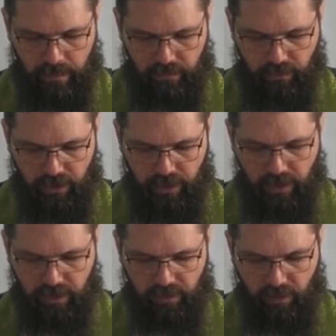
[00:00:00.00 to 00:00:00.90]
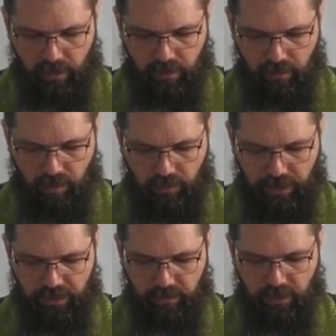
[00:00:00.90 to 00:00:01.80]
For he and all who were
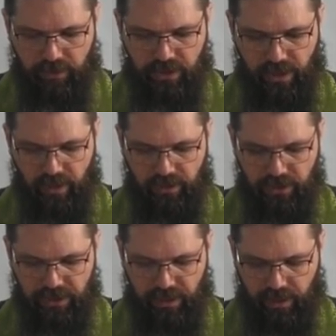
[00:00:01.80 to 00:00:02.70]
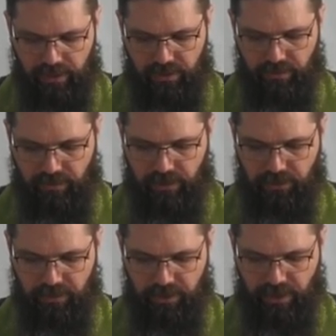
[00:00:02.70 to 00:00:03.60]
with him were astonished at the catch of
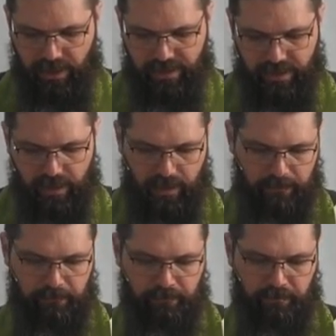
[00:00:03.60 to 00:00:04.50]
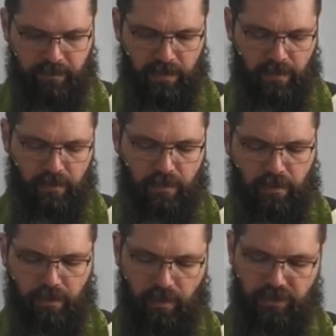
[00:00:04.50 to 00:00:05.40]
fish which they had taken.
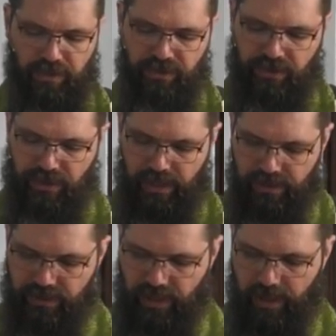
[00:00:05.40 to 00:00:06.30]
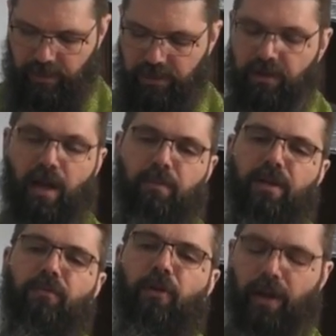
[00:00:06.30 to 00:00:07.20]
And Jesus said to Simon, Do not be
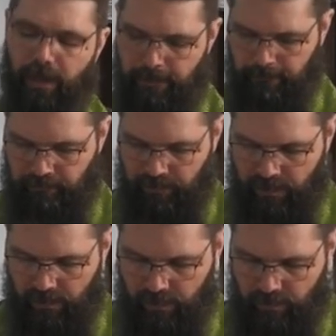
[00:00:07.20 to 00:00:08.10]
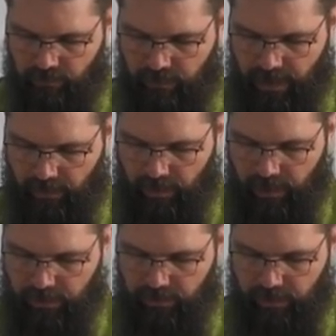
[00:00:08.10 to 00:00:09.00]
afraid. From now
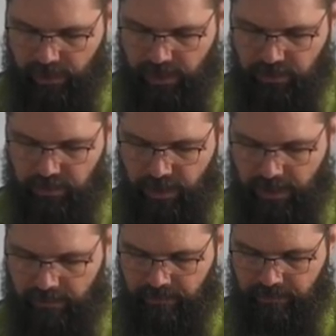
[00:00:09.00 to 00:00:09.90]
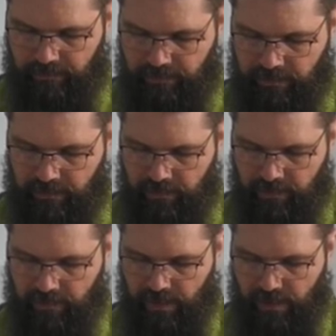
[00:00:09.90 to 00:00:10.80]
on you will catch men.
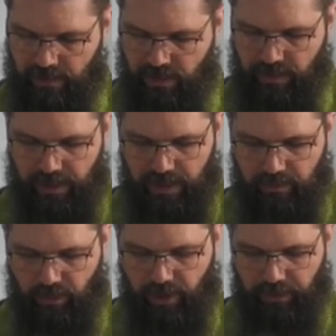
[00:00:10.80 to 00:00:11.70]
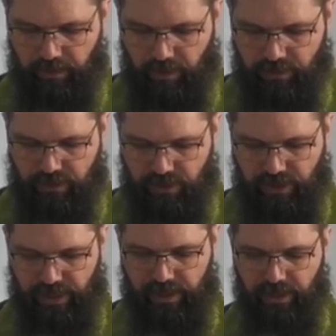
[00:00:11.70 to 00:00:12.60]
So when they had brought their boats to
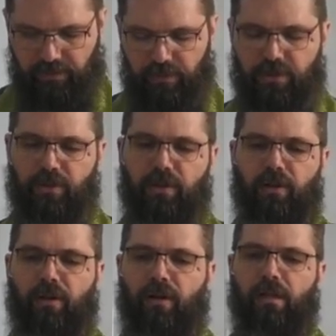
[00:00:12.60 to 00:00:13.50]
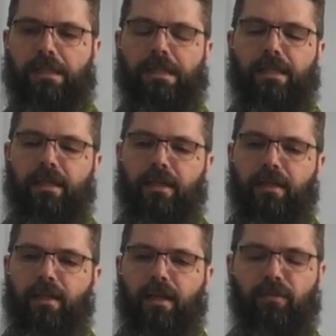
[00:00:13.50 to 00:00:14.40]
land, they forsook all
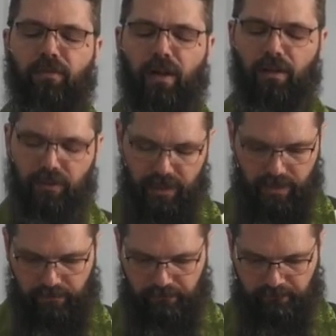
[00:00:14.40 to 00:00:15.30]
and followed him.